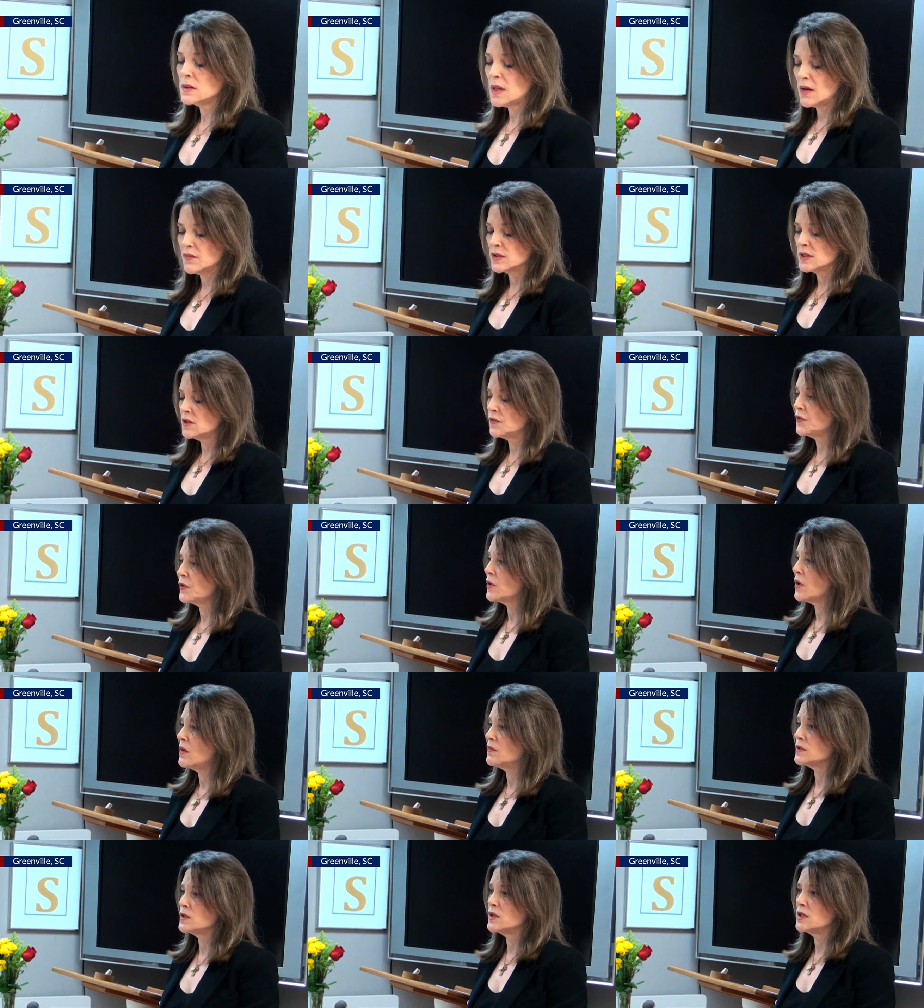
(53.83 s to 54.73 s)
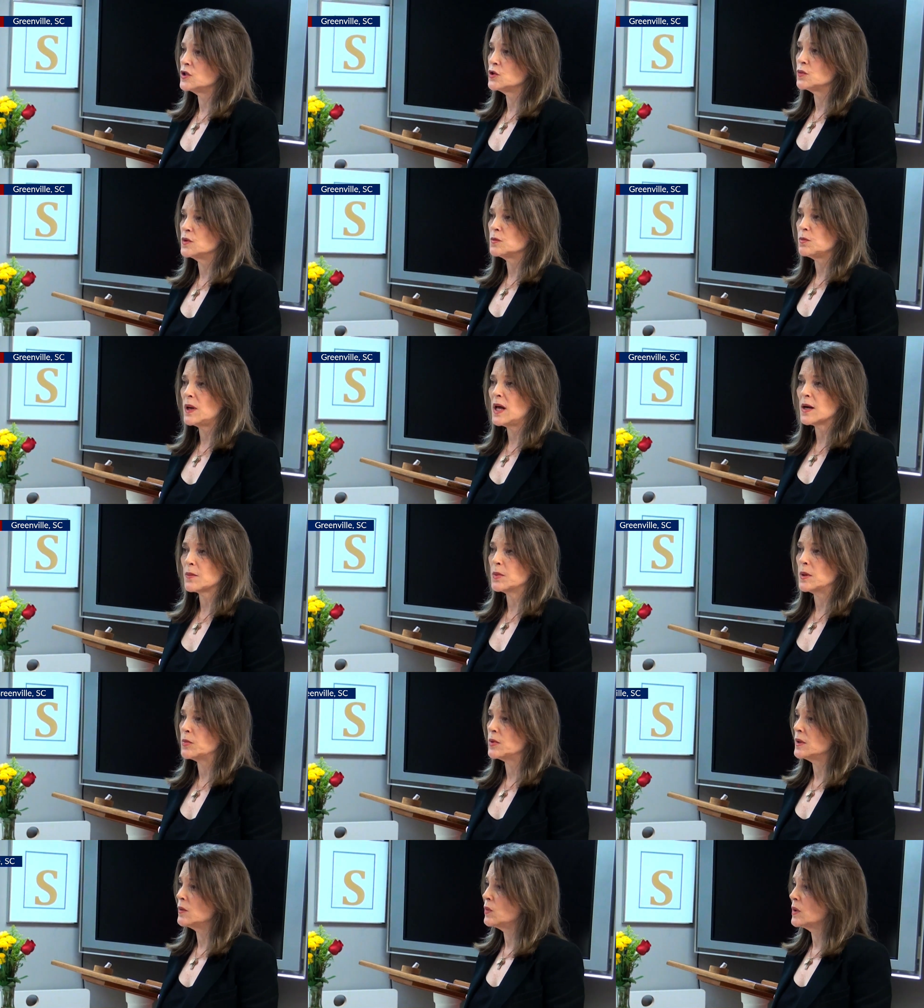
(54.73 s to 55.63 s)
Yes, do we need more
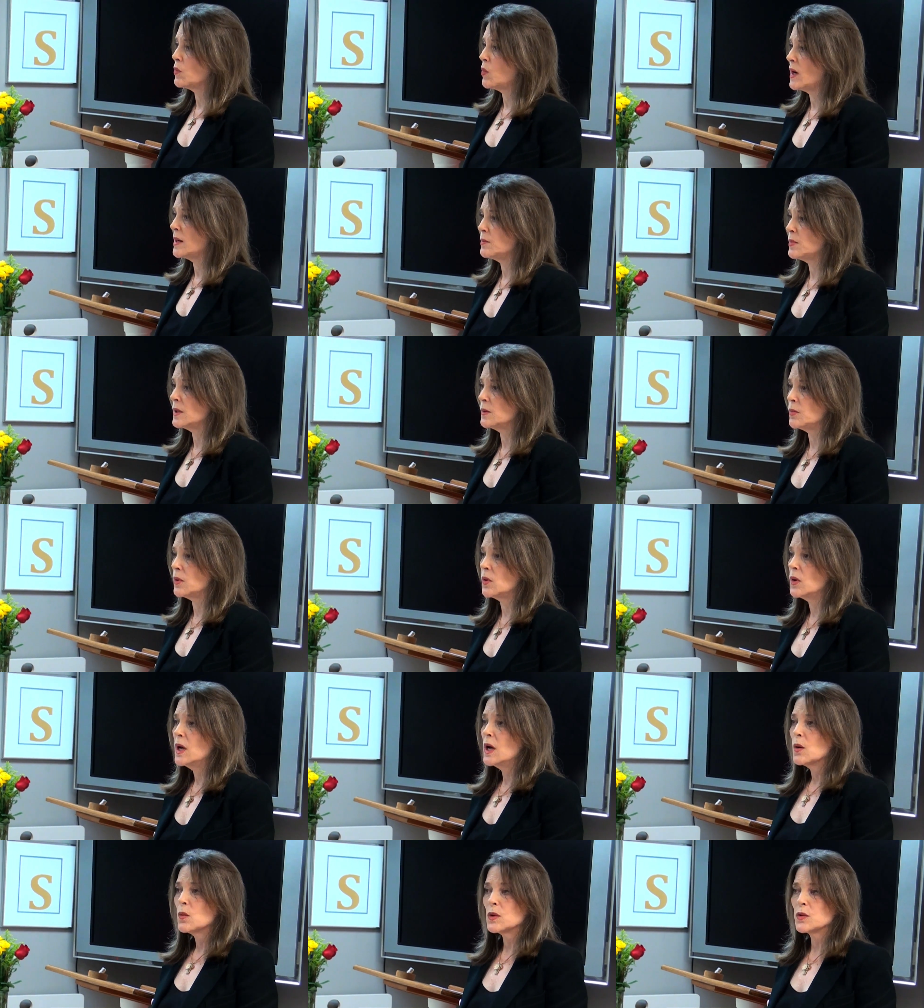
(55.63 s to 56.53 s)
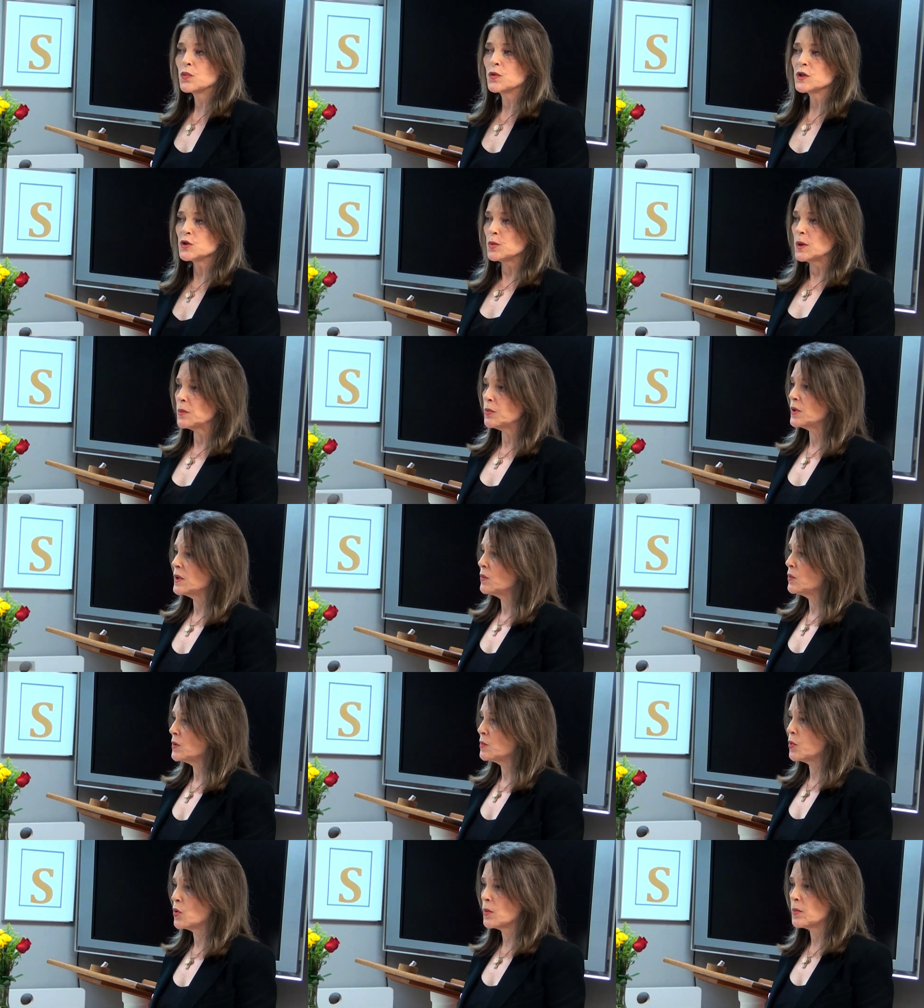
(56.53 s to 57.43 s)
public housing? Do
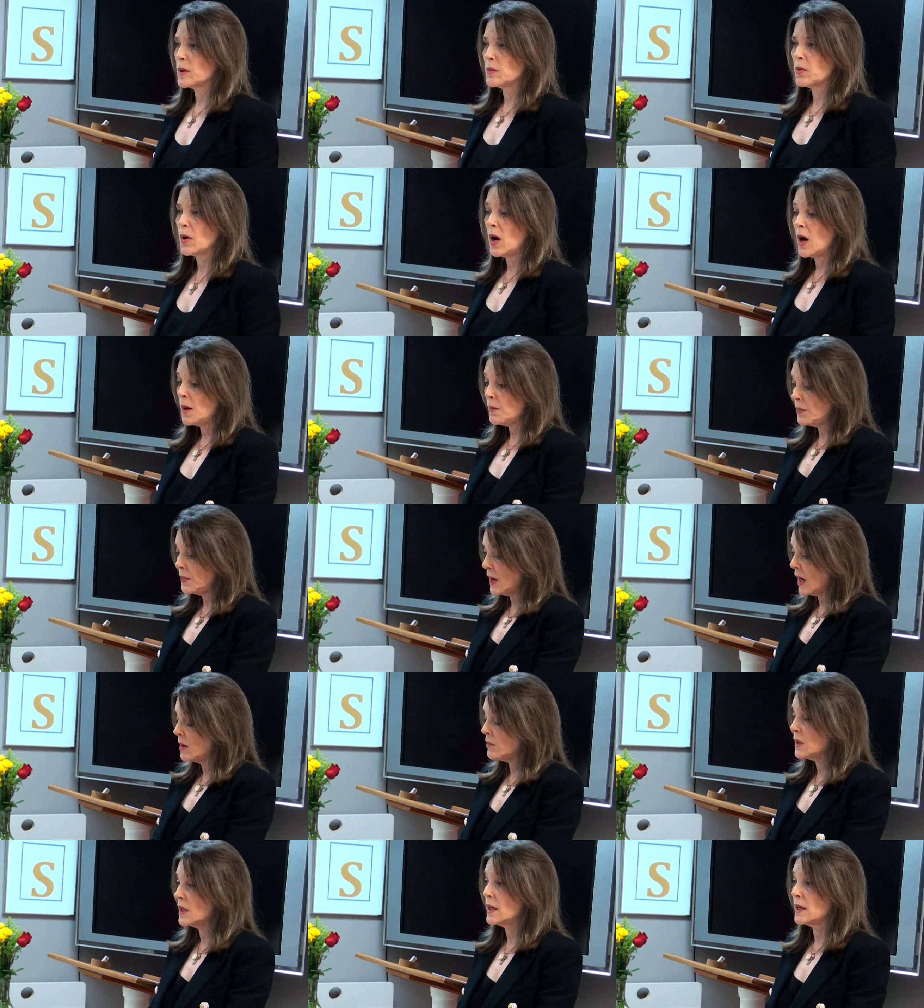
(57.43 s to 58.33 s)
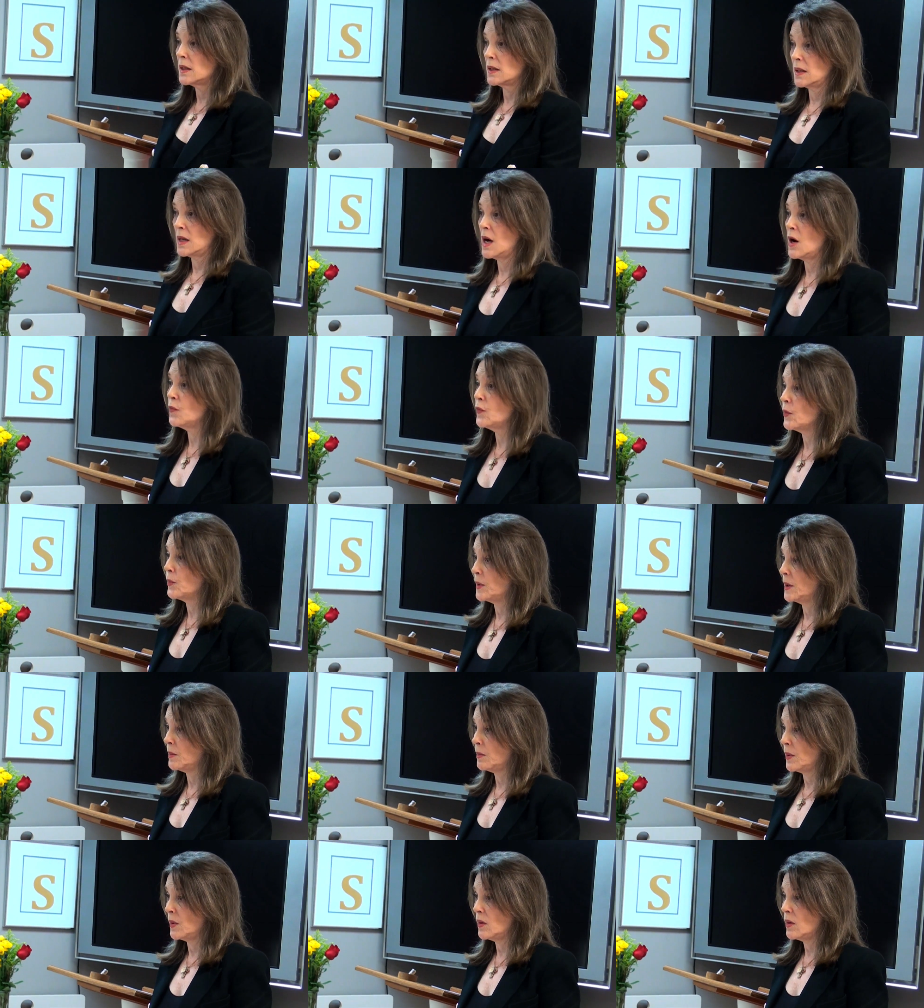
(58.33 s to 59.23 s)
we need more housing where there's tax
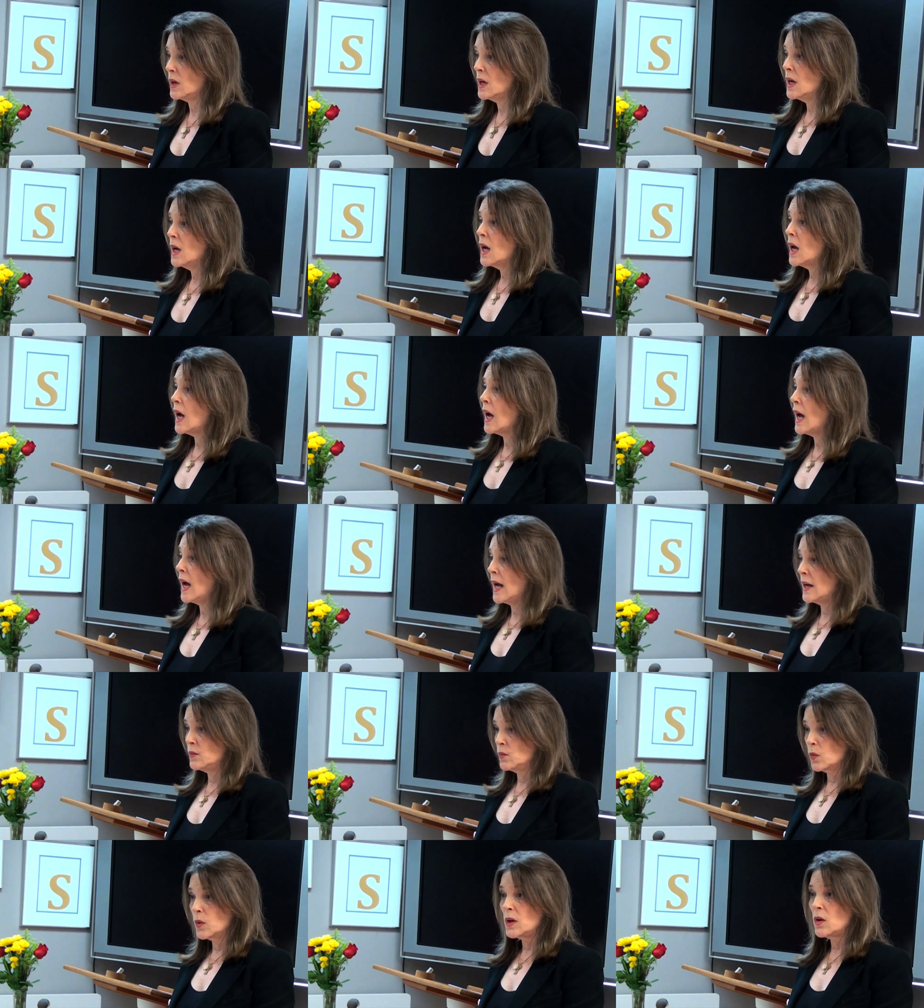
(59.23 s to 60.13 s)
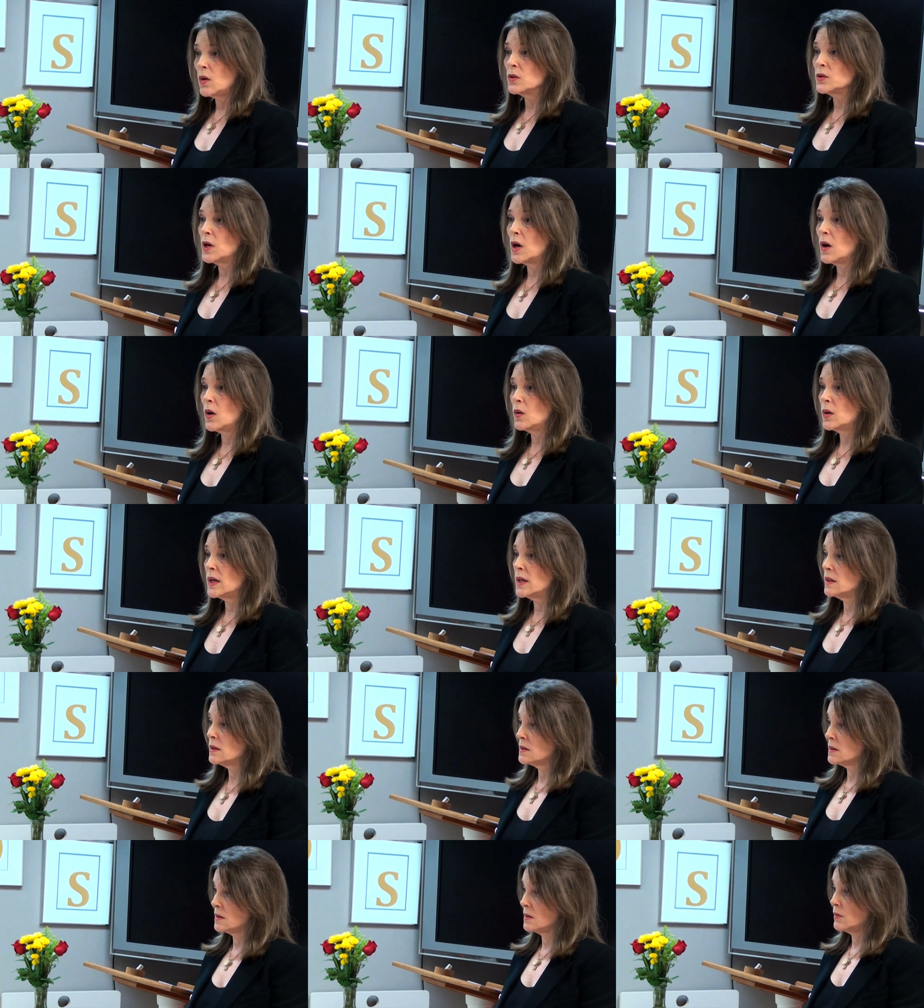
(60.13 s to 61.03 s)
incentive for building that? Do we need to
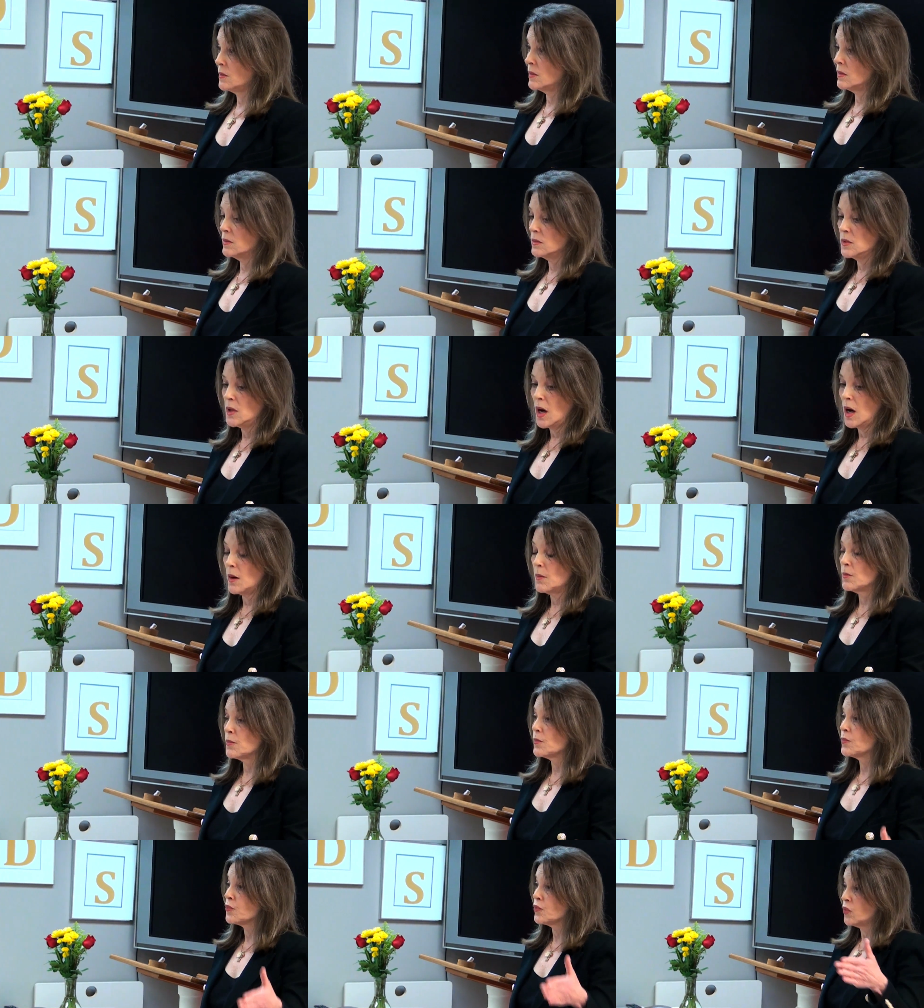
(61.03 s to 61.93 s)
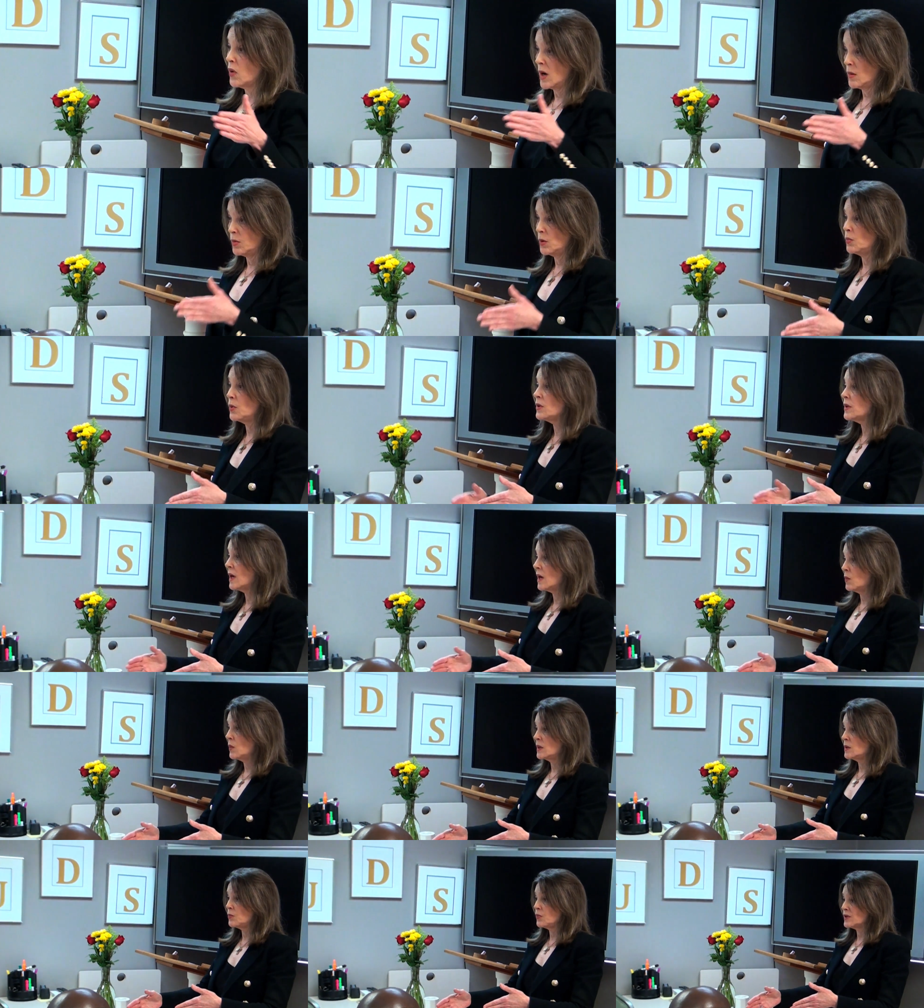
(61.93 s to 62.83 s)
recognize the mistake of the
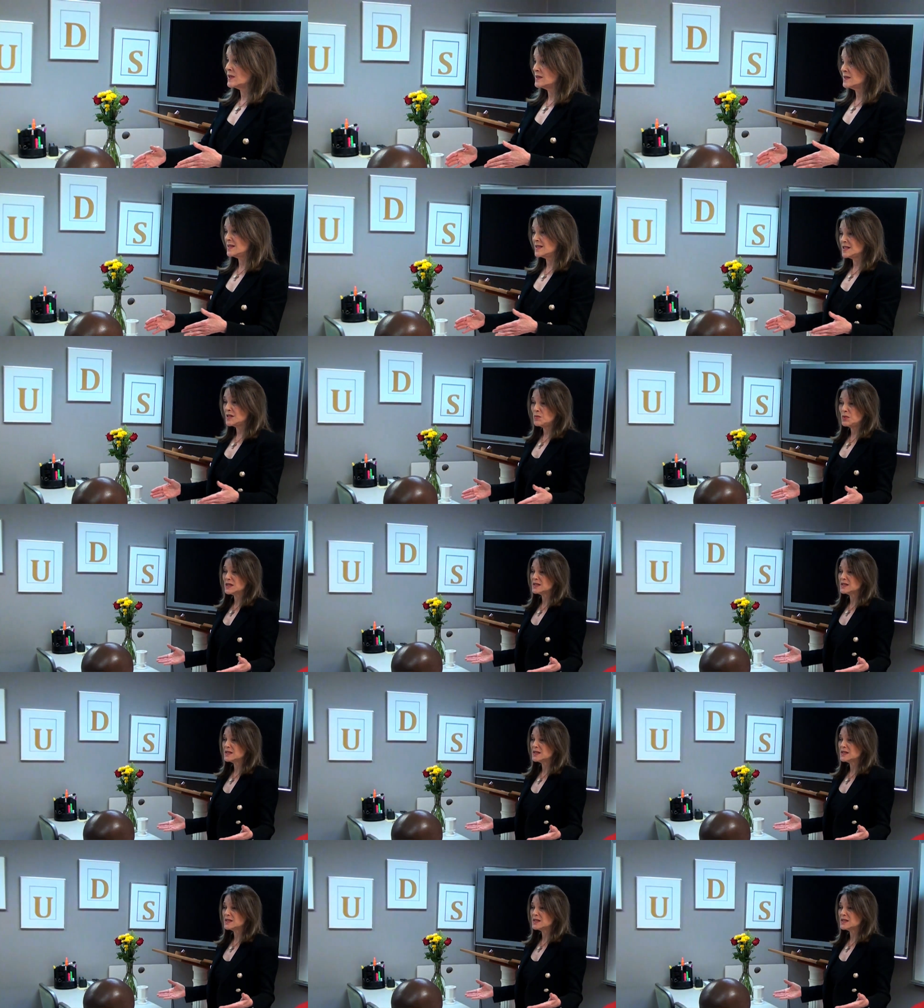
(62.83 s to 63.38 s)
opportunity zone,